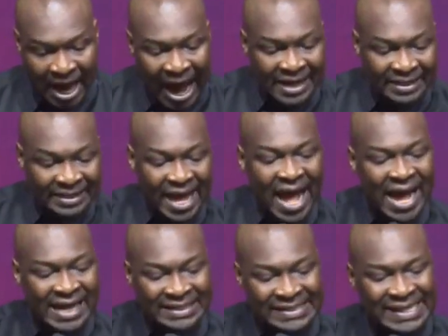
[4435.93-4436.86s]
And they
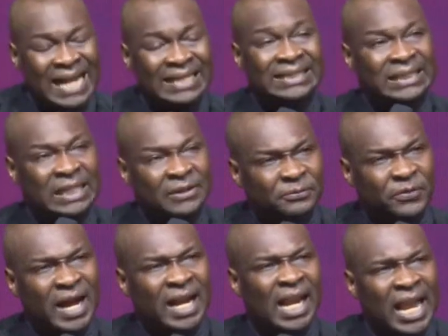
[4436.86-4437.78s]
exert
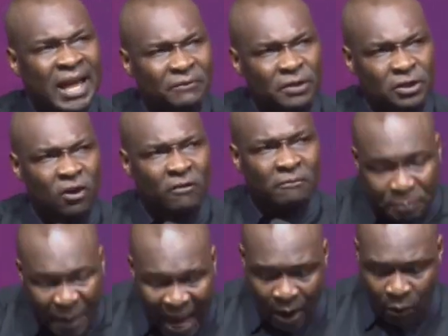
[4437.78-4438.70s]
different levels
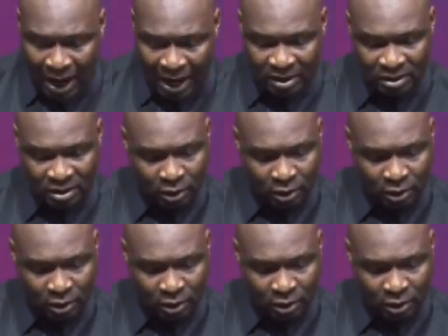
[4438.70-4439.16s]
of power